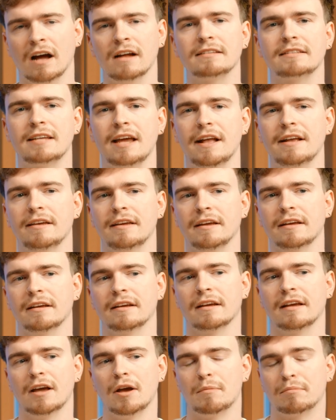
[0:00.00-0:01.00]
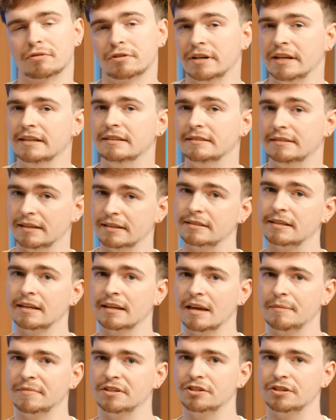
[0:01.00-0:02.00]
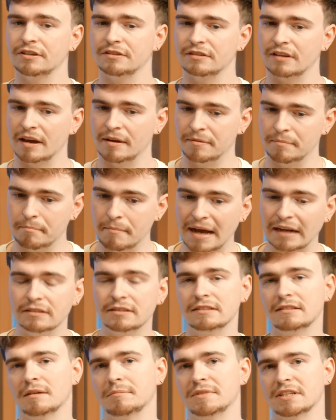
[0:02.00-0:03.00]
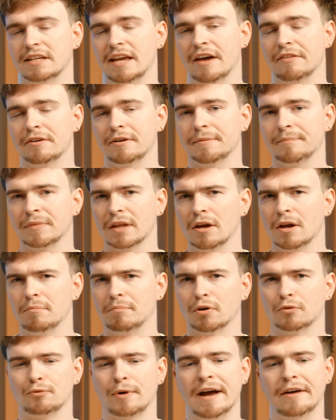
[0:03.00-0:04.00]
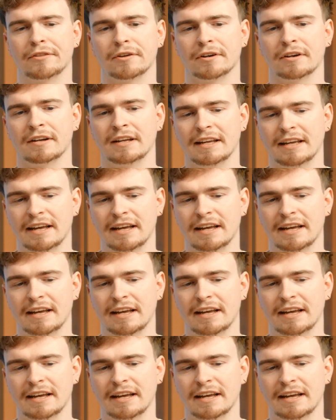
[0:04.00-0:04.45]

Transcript: not taking pre-existing images and melding them together, but rather